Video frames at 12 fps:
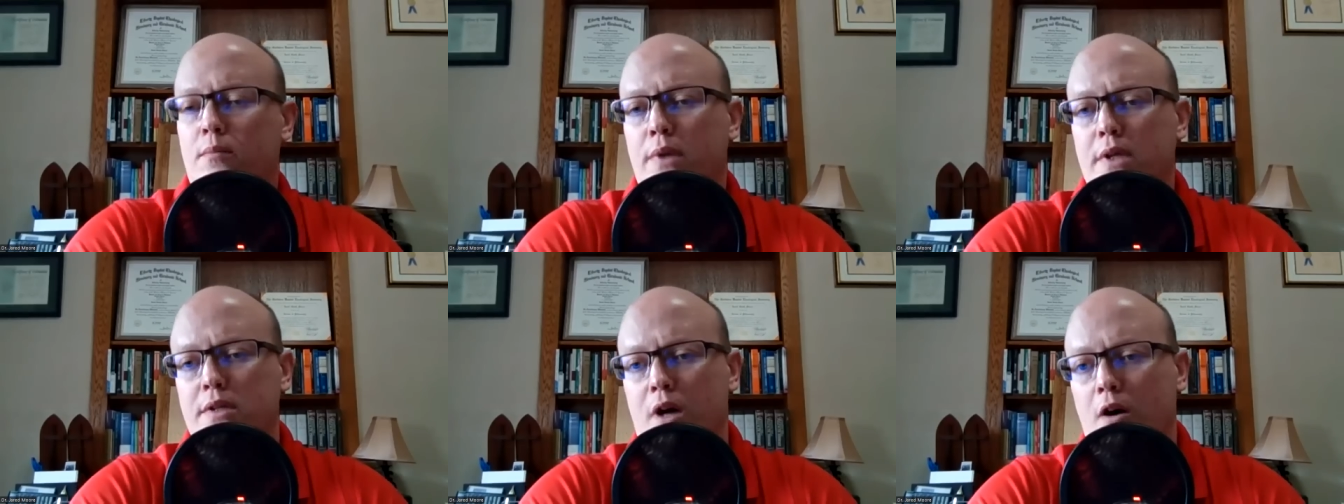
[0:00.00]

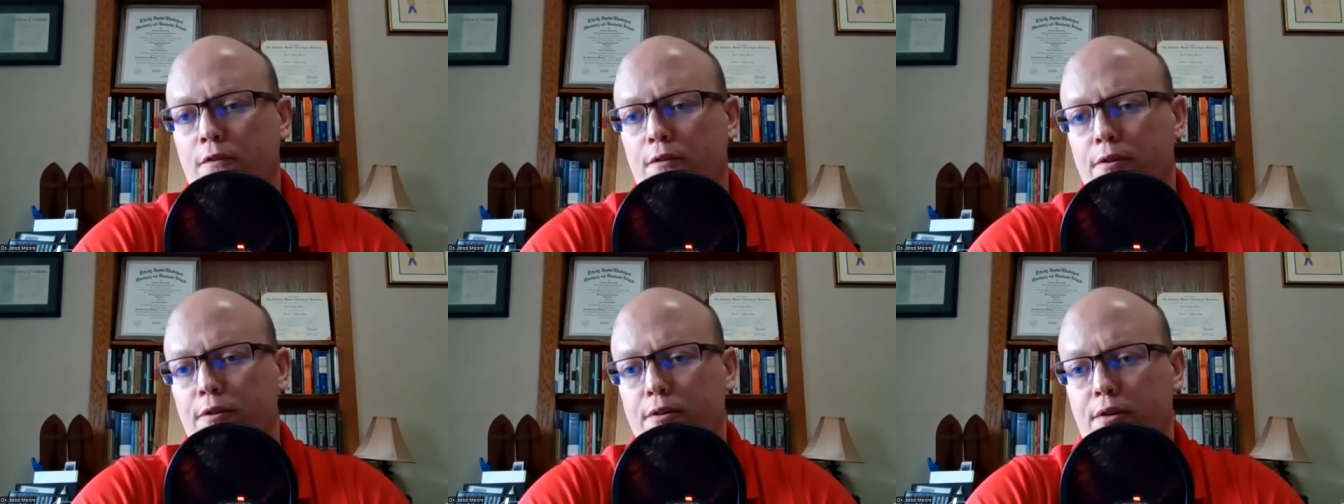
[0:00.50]
but it's
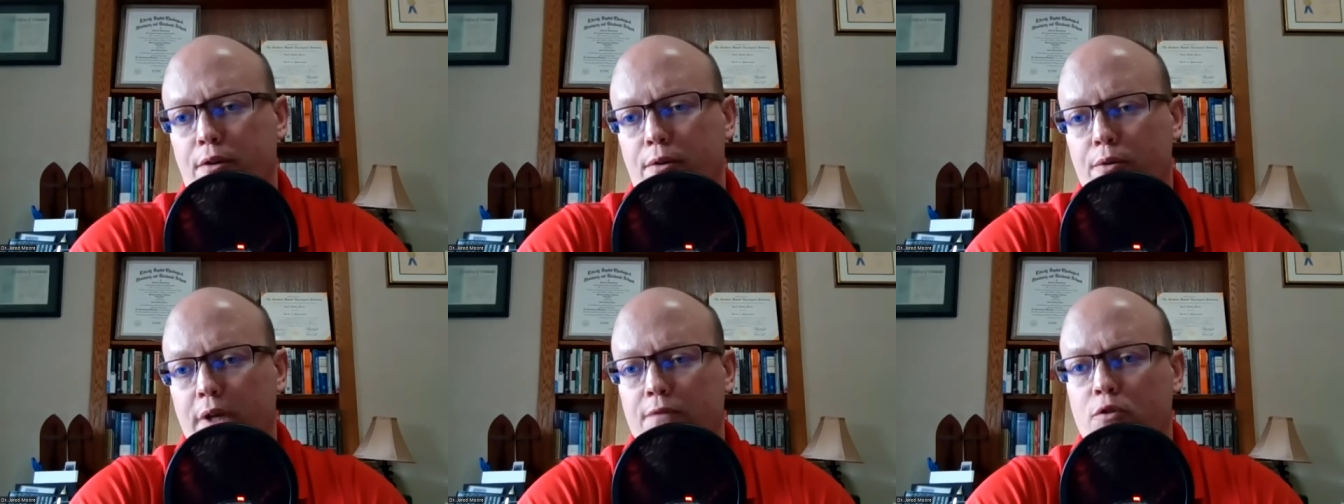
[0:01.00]
offered
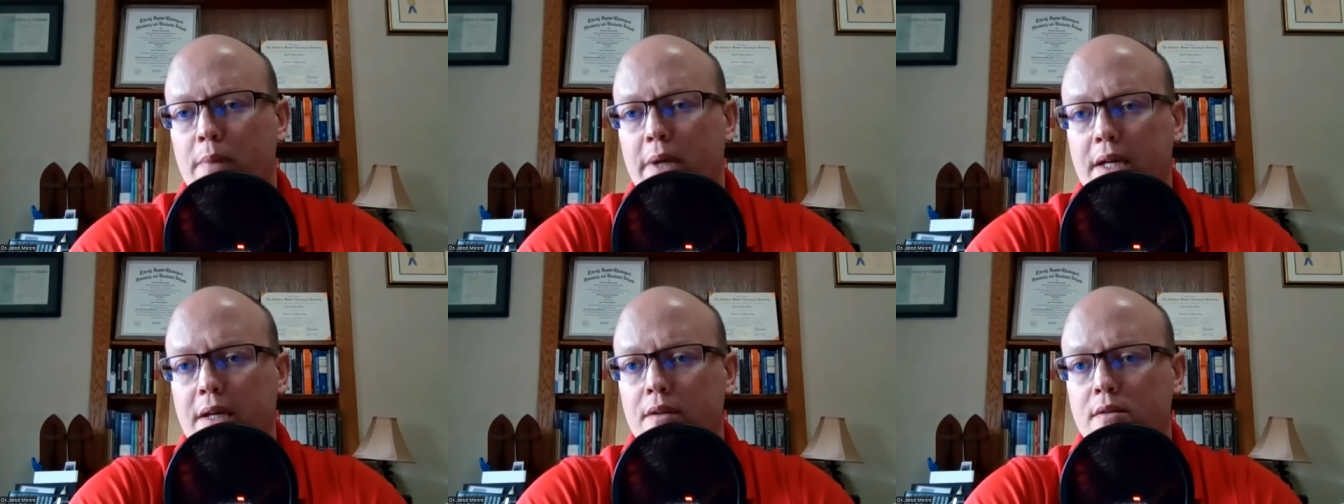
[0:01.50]
through an evil
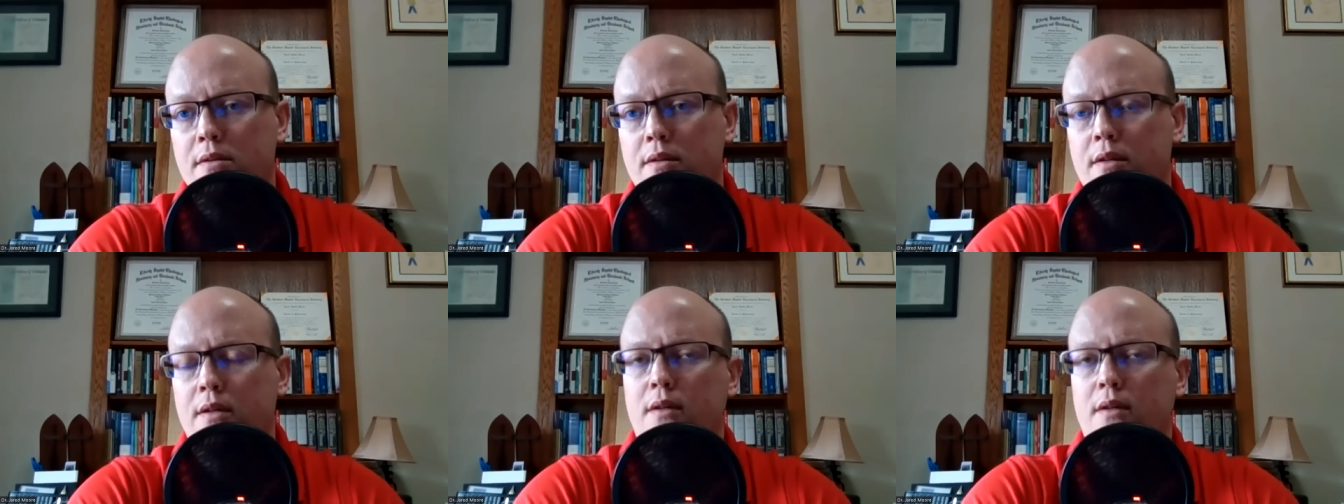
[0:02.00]
means,